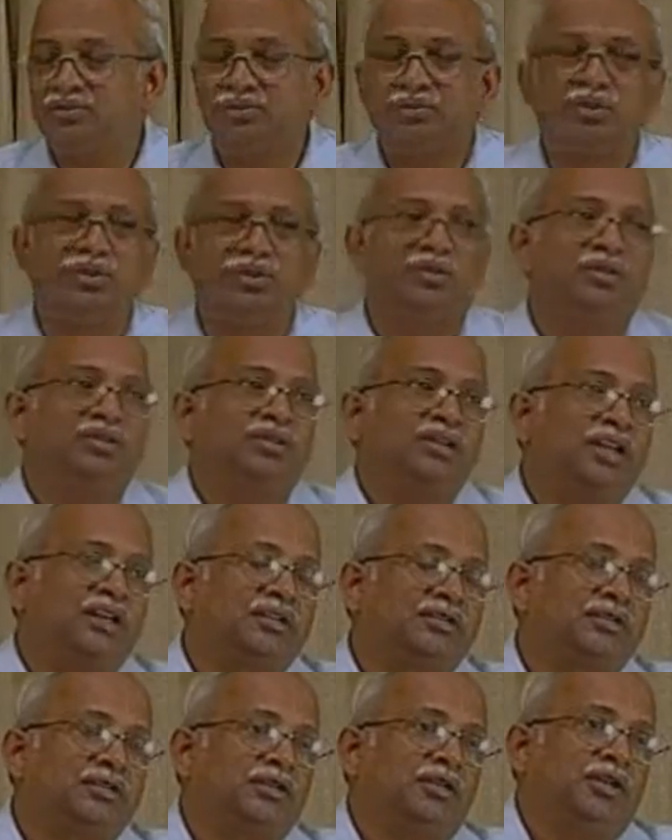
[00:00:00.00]
We know that
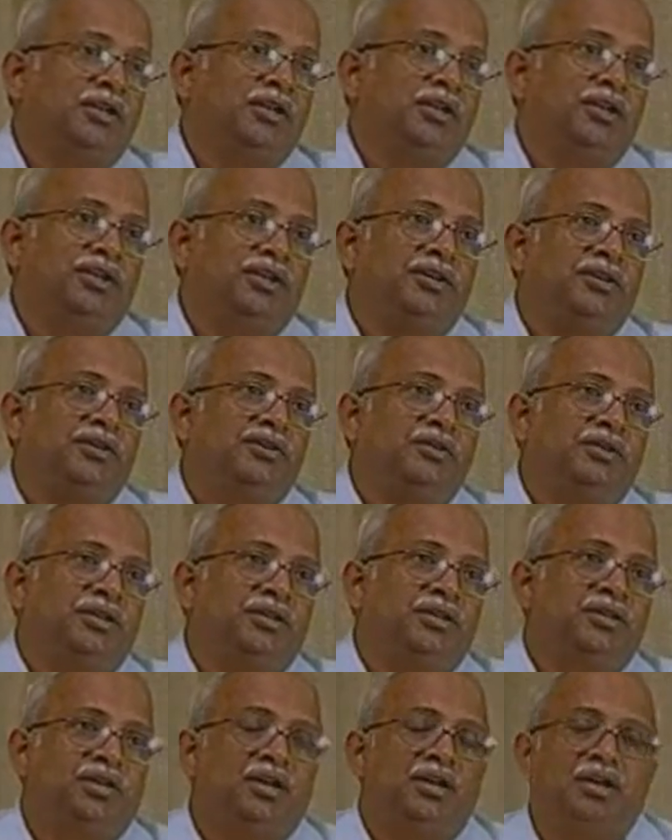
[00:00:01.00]

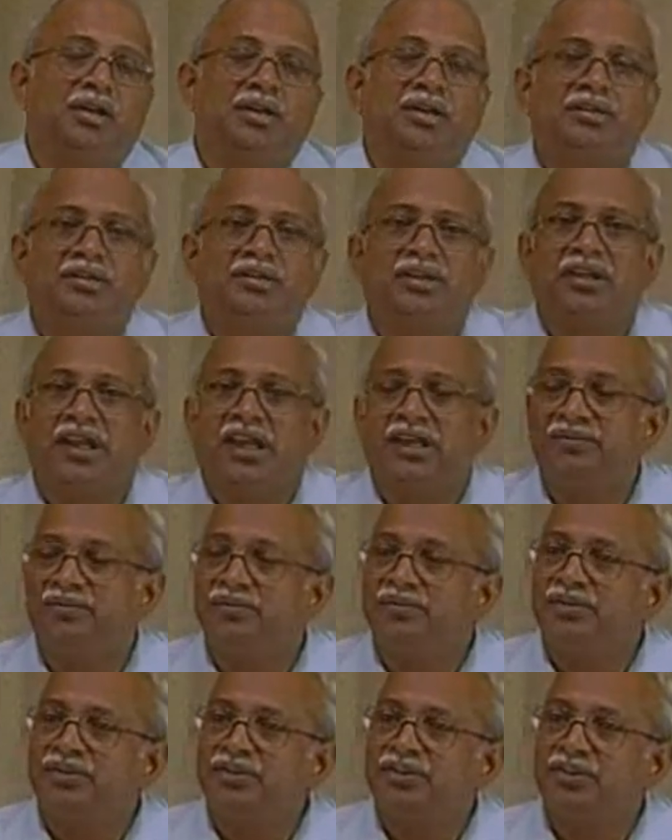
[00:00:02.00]
during the life
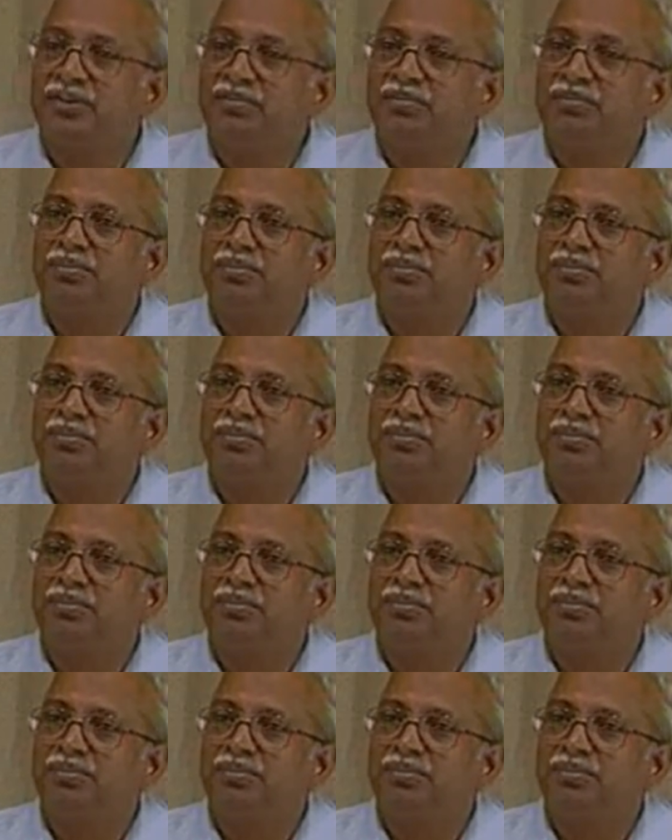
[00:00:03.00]
of the ship,